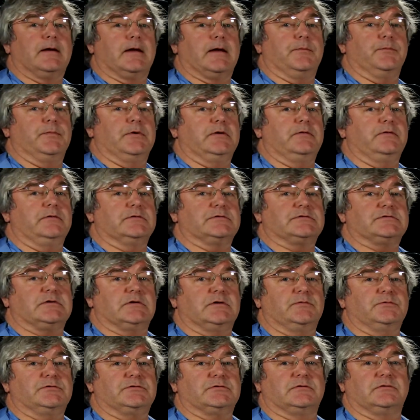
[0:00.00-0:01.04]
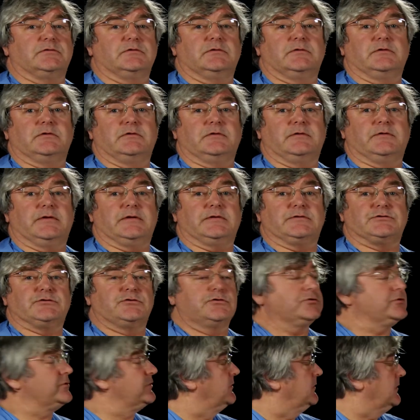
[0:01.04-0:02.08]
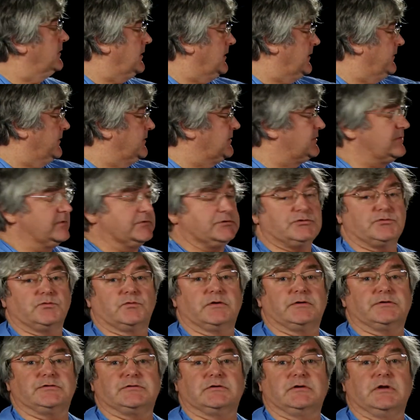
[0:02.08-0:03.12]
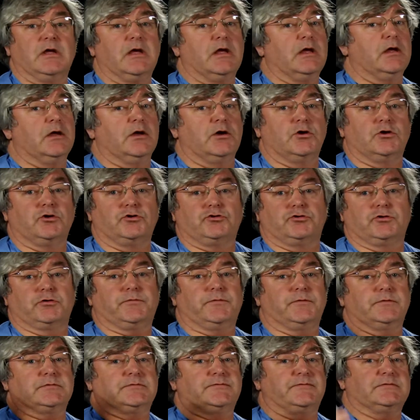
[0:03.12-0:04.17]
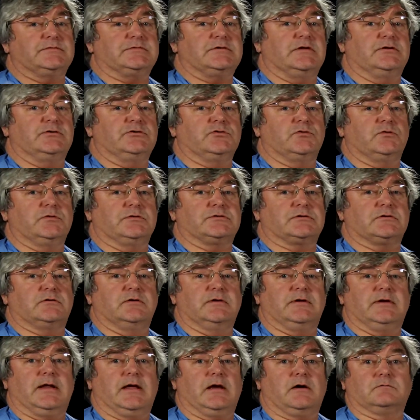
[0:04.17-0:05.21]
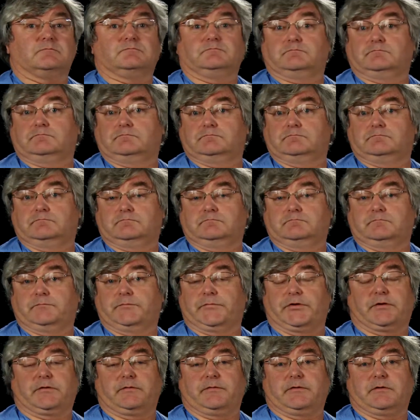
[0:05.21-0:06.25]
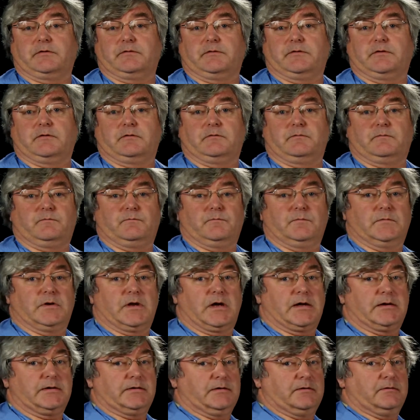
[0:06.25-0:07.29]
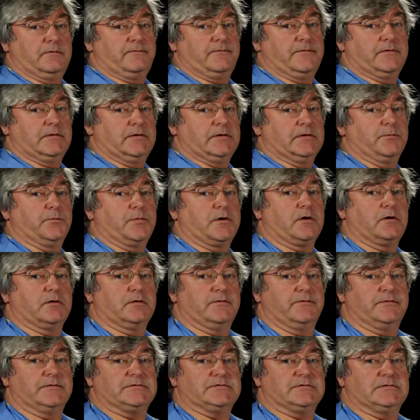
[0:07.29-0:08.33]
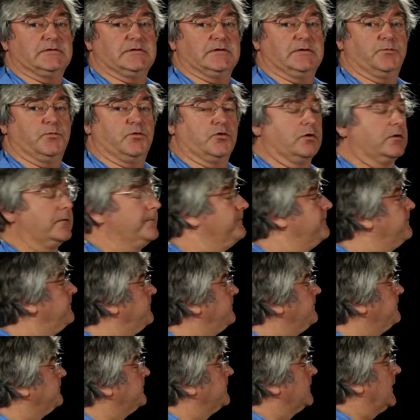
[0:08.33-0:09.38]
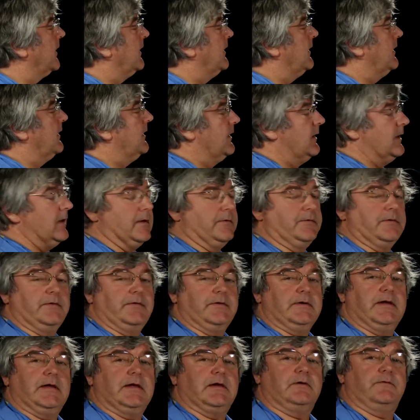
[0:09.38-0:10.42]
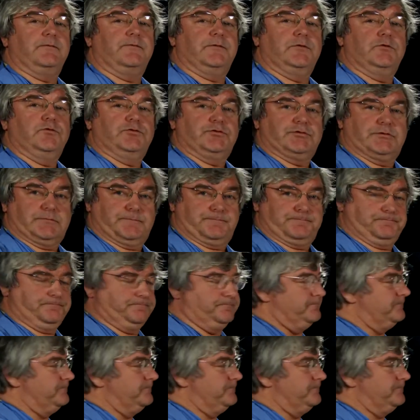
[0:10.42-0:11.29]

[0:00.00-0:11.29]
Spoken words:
I made the assumption that surgeon in this situation took those facet joints clean out. They're not an offending part of this anymore. And then they had a fusion.